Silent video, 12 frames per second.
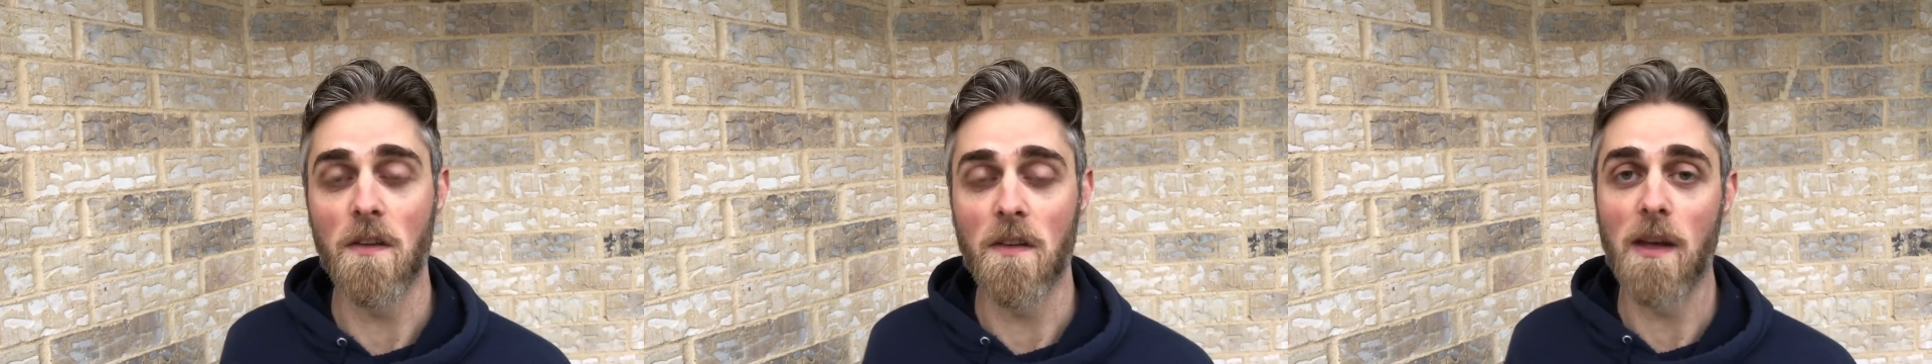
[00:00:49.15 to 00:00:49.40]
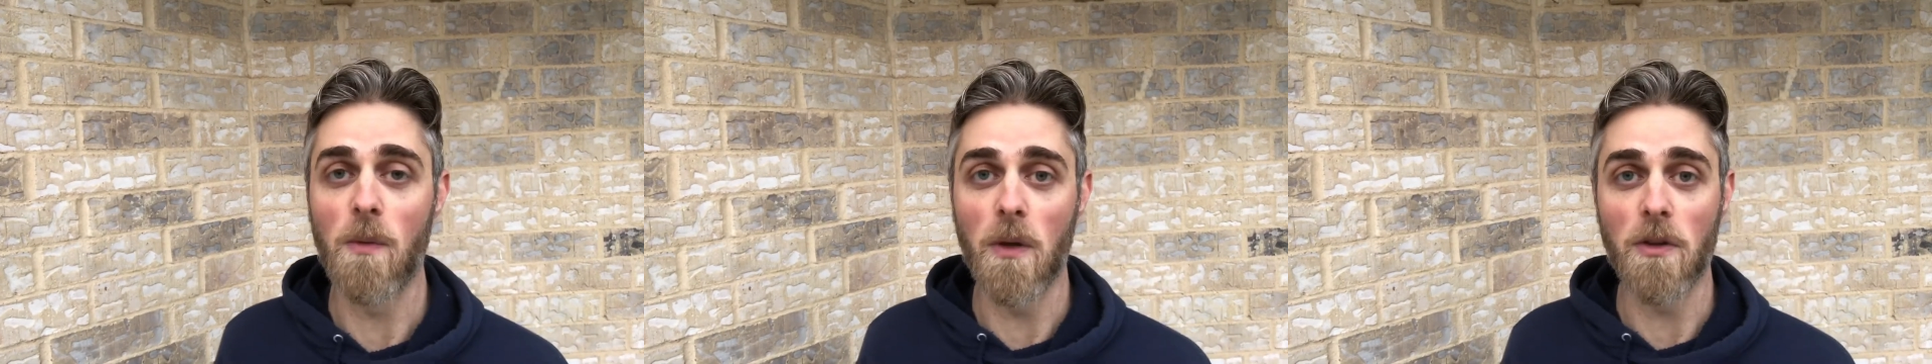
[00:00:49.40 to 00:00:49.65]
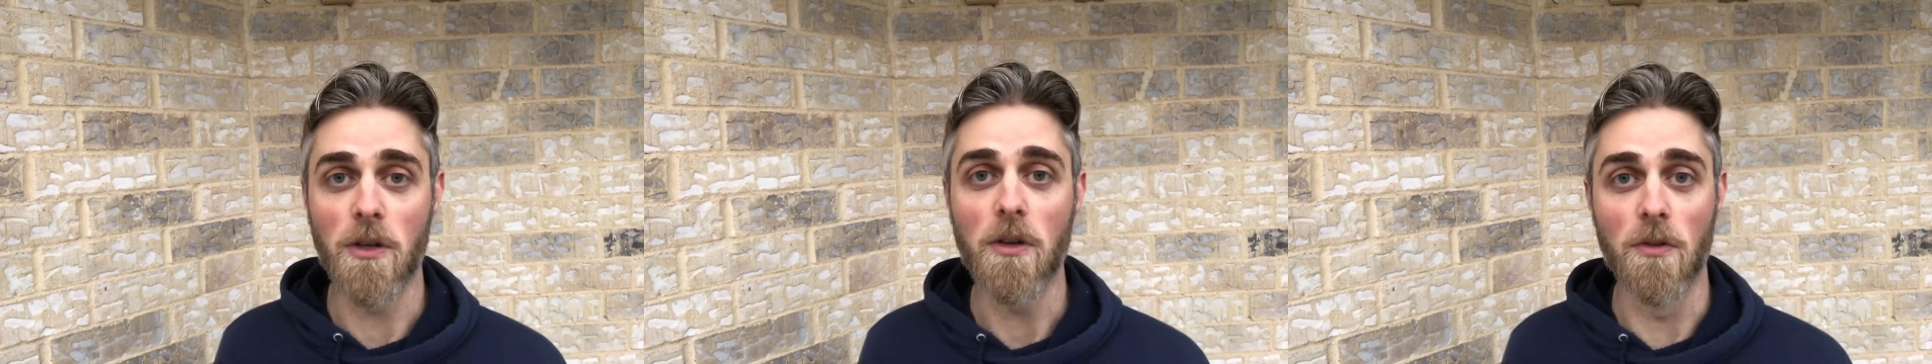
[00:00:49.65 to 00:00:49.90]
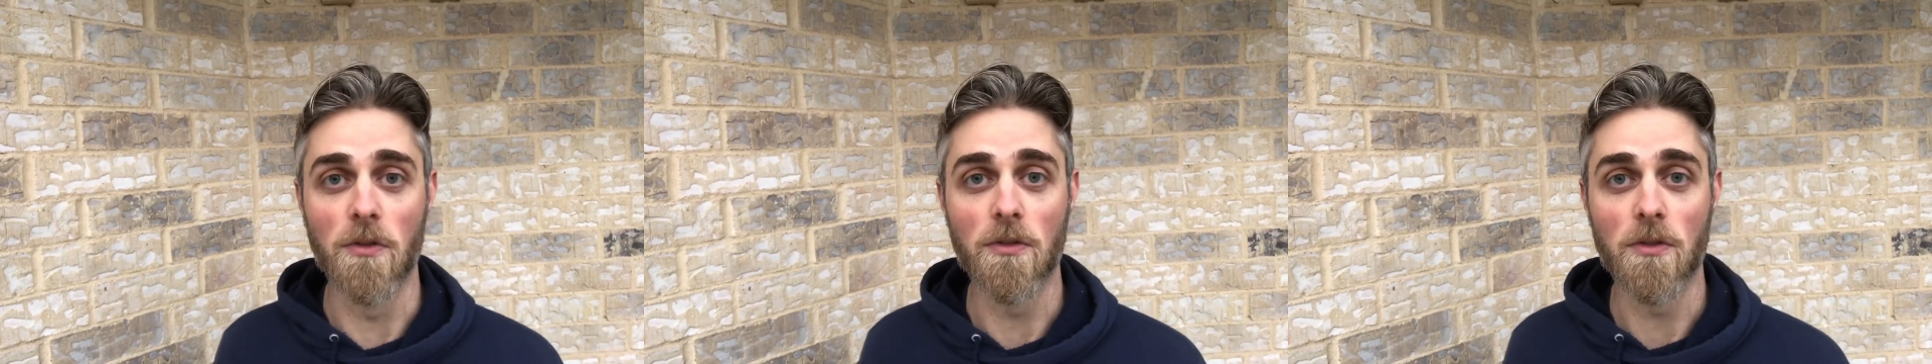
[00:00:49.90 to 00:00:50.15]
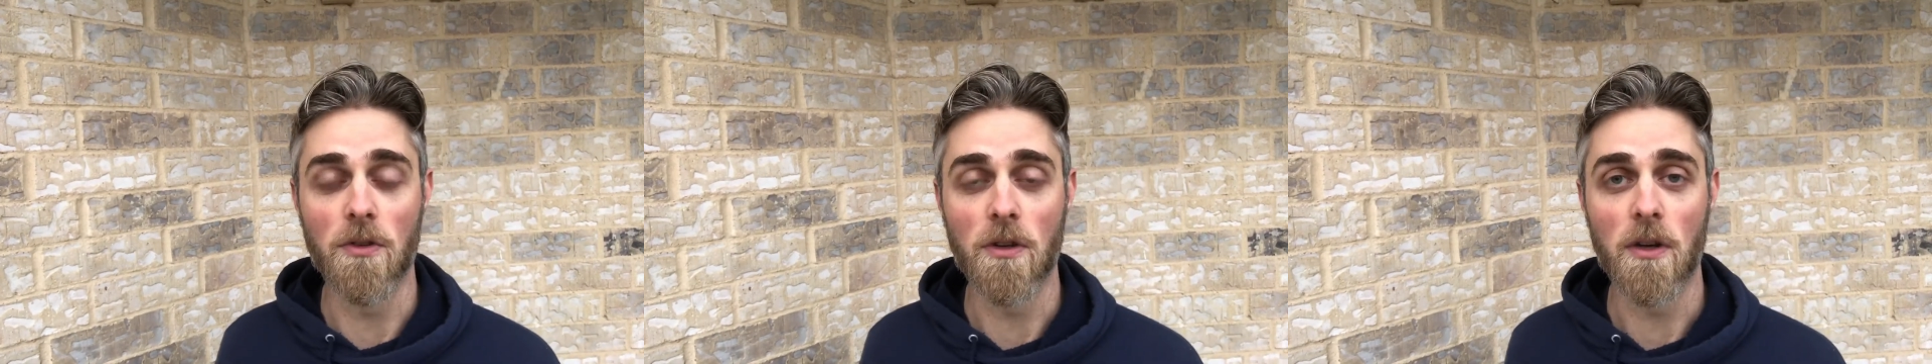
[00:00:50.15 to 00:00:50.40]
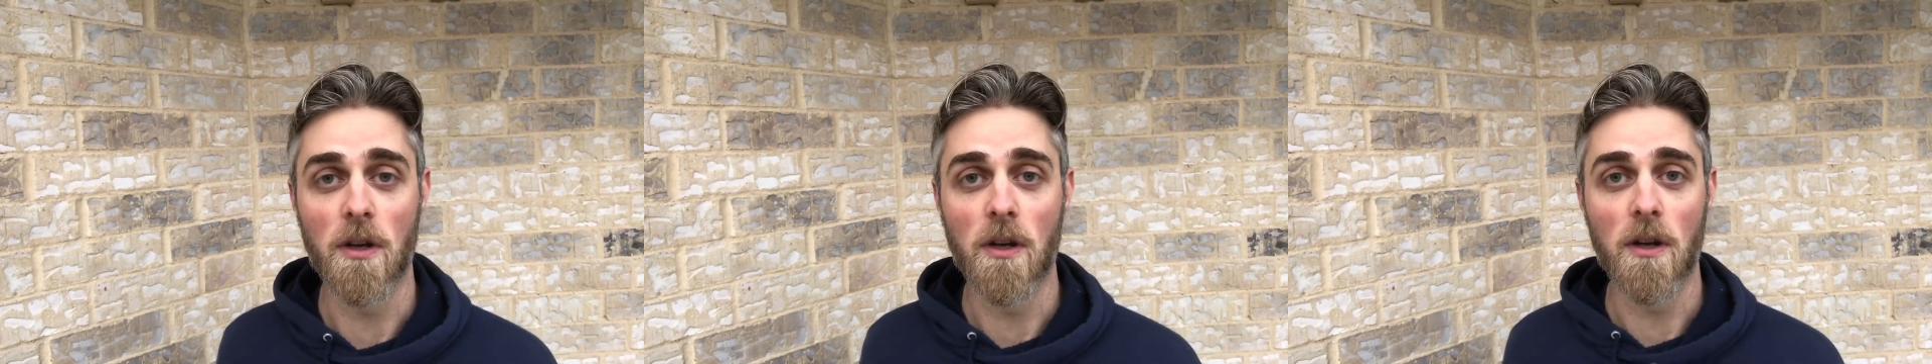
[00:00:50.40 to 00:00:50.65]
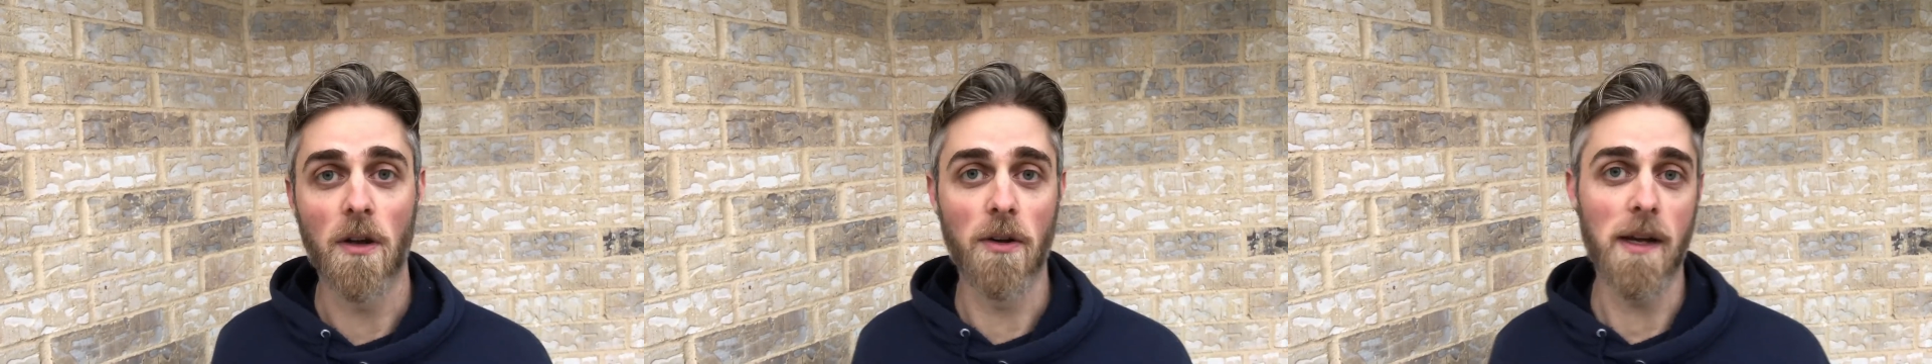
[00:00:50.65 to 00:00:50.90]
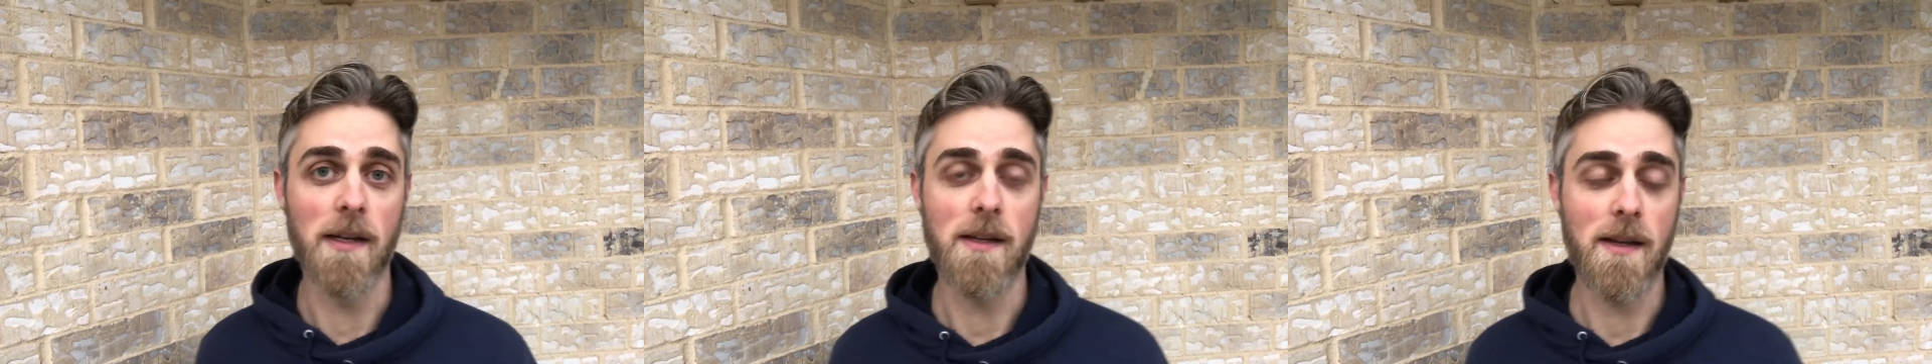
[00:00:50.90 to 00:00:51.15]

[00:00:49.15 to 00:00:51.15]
they will use, okay?